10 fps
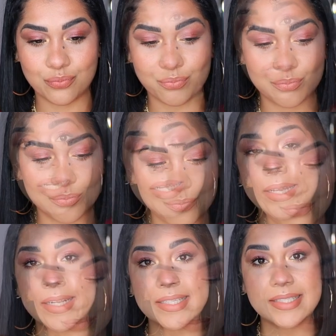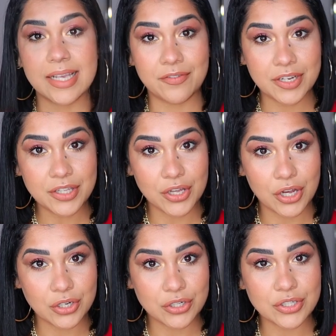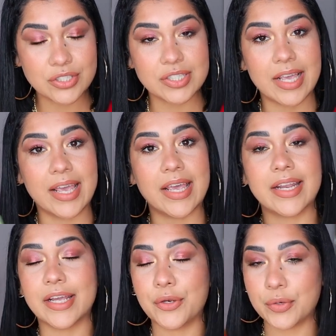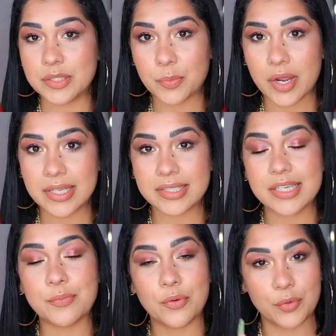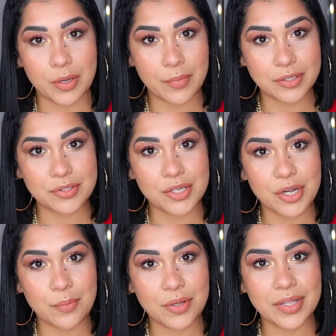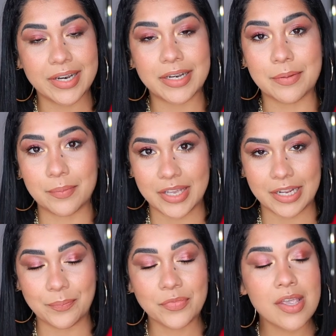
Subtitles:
palette, it is $70, and I know it's pricey, but we're about to talk about that in a minute.